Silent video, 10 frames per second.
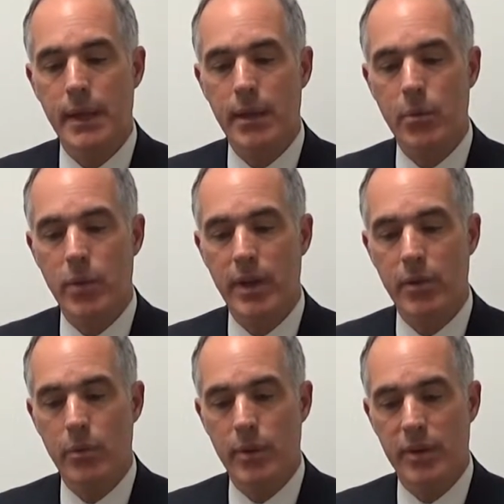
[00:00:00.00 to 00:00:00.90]
And
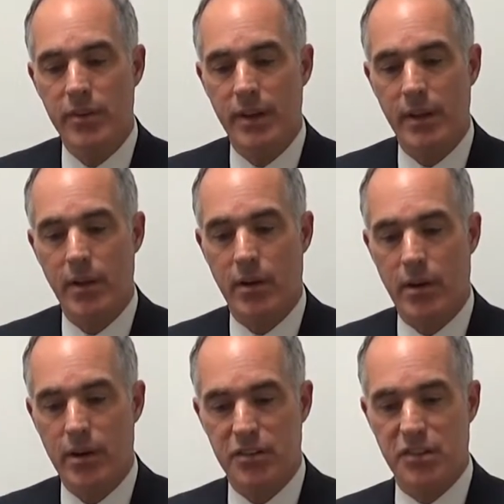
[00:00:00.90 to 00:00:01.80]
we tell her,
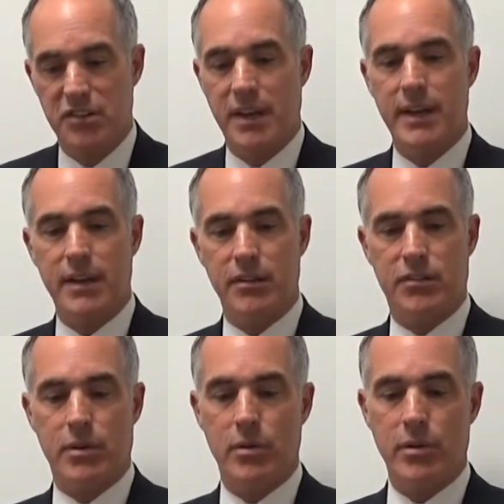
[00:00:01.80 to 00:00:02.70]
our society
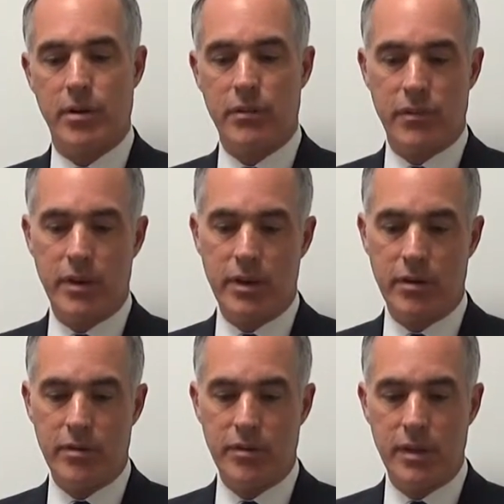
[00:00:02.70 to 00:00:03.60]
has told her for
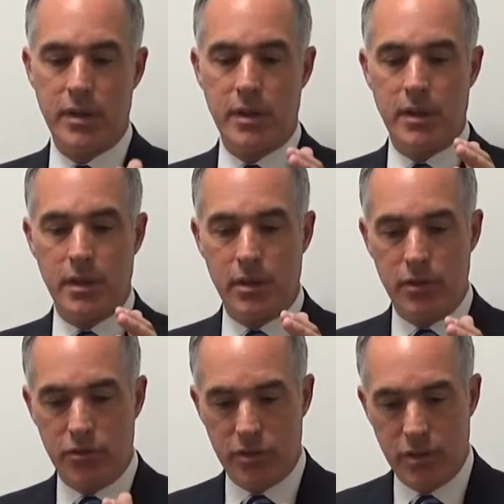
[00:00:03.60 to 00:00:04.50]
years,
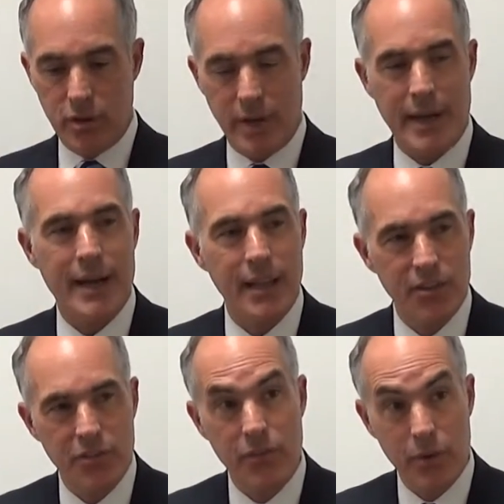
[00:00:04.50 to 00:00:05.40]
you should go to
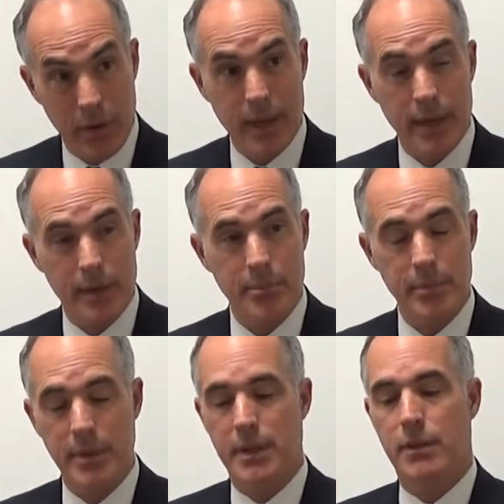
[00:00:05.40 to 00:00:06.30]
college if you
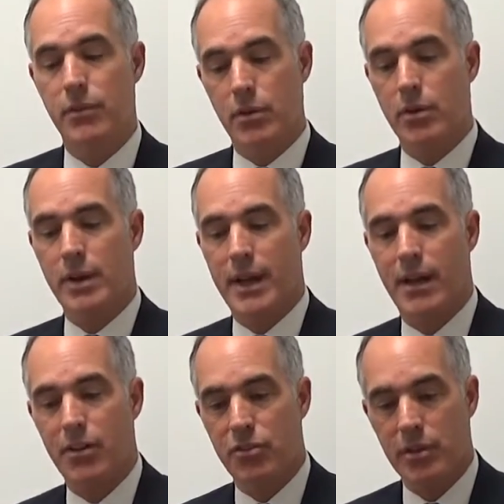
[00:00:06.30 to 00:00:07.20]
can. If you go to
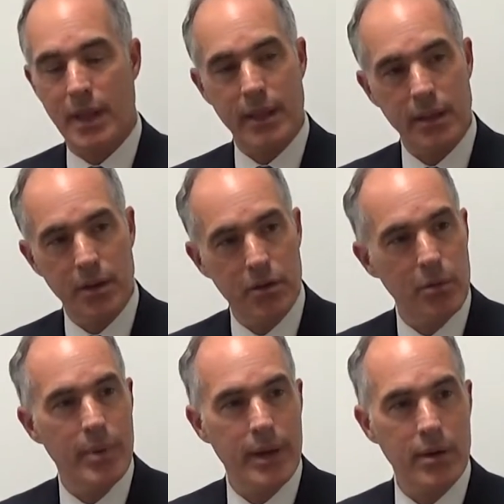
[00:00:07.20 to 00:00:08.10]
college, you're likely to
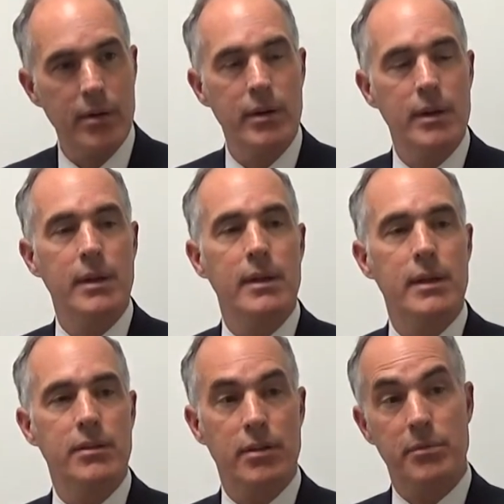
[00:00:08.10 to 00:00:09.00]
do better
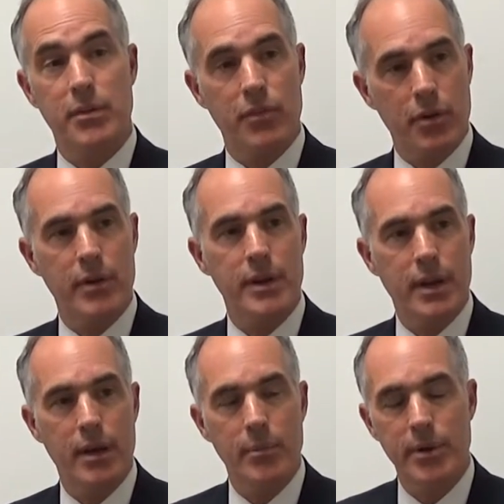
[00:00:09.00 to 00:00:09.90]
in terms of your
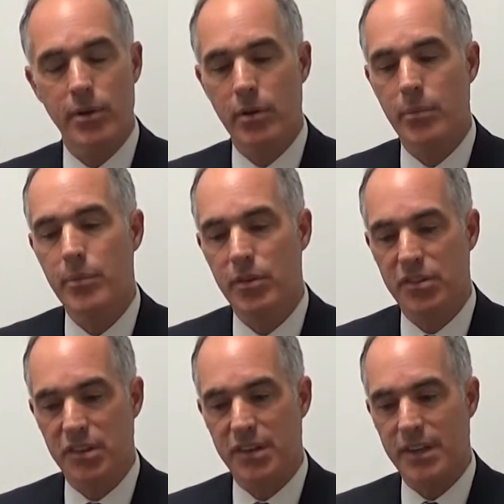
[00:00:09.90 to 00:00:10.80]
income and your
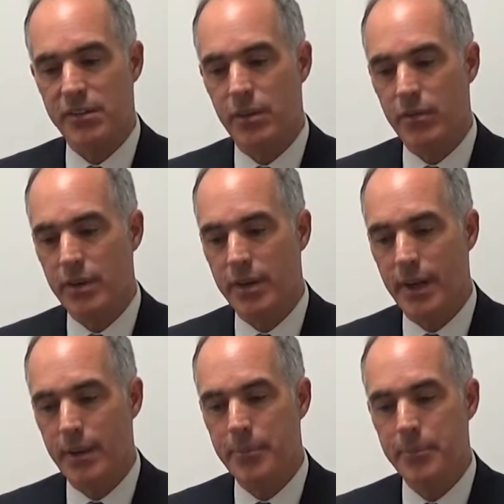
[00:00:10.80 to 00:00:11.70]
success over
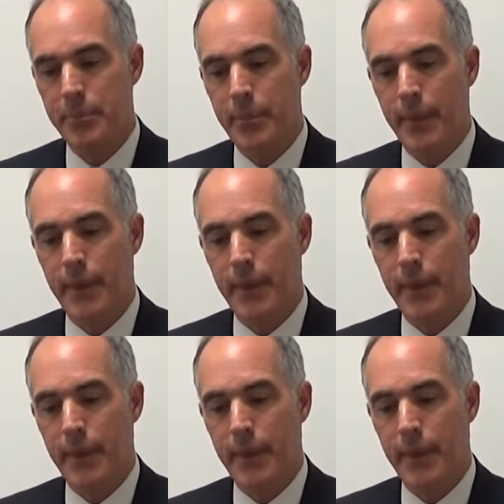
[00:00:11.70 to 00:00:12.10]
time.